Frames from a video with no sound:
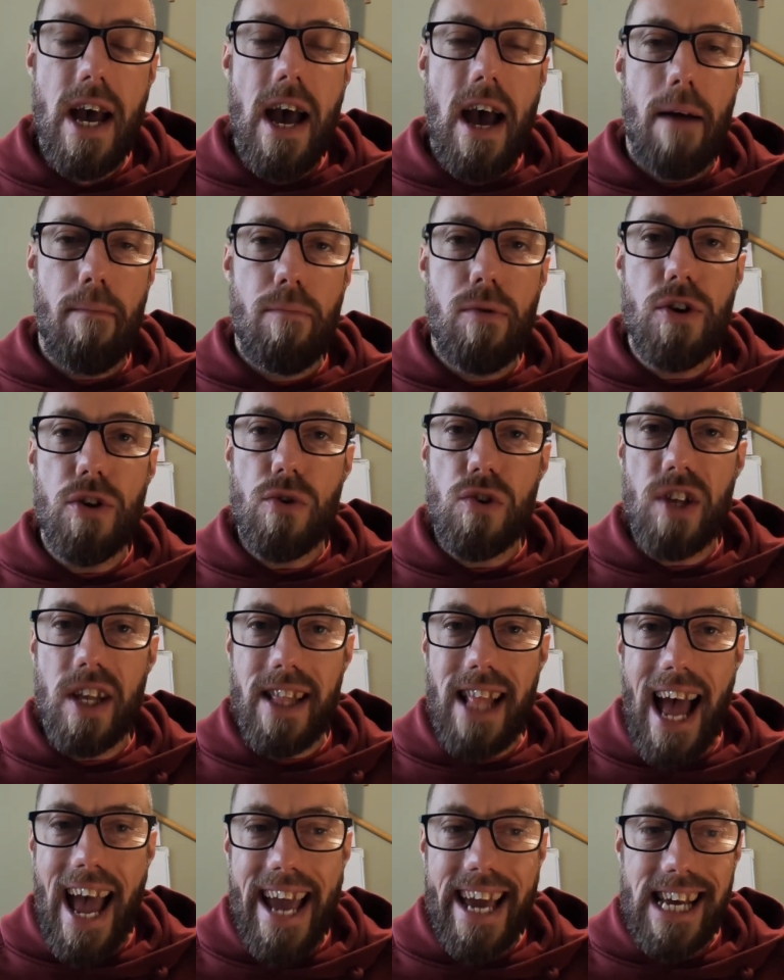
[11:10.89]
and producing
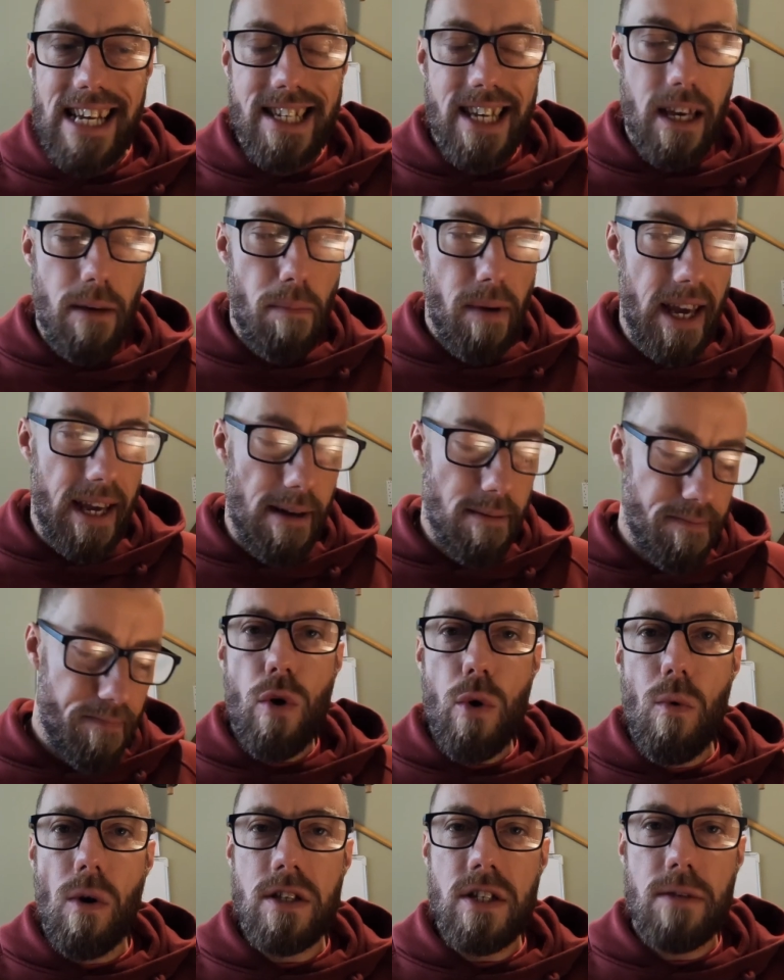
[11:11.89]
that ATP.
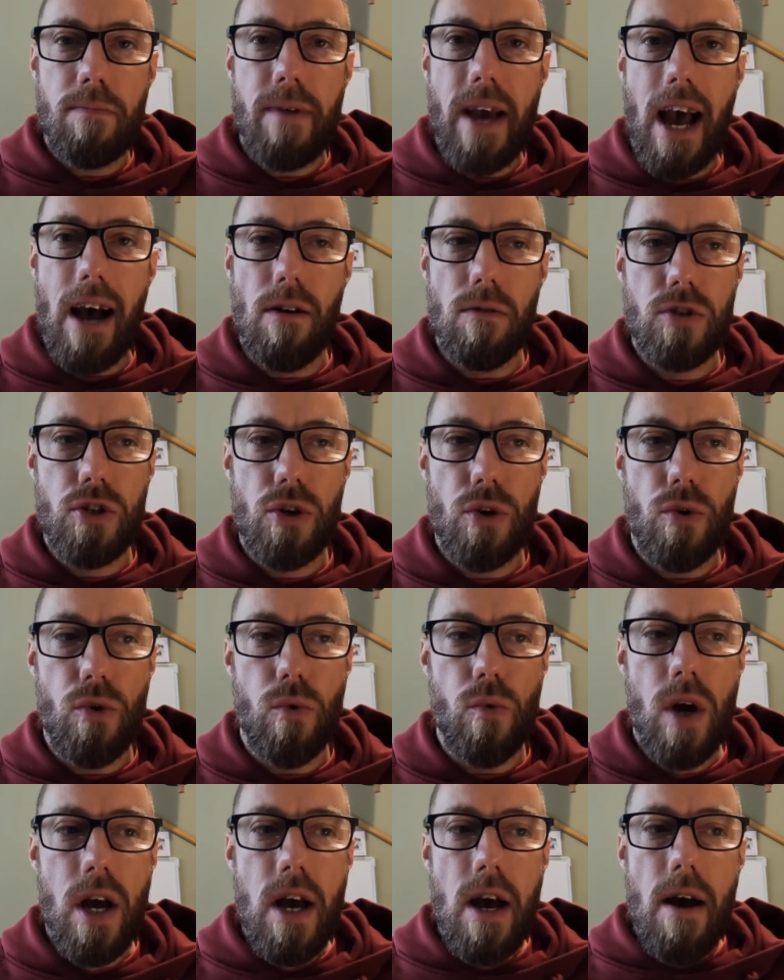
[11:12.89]
We want to be able
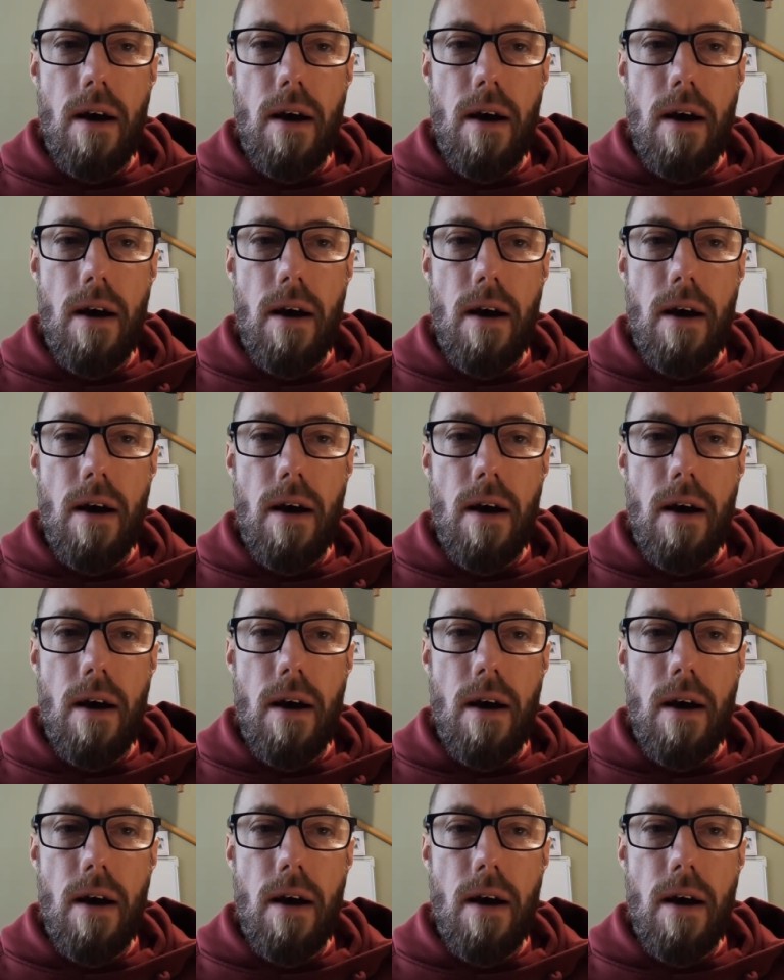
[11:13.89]
to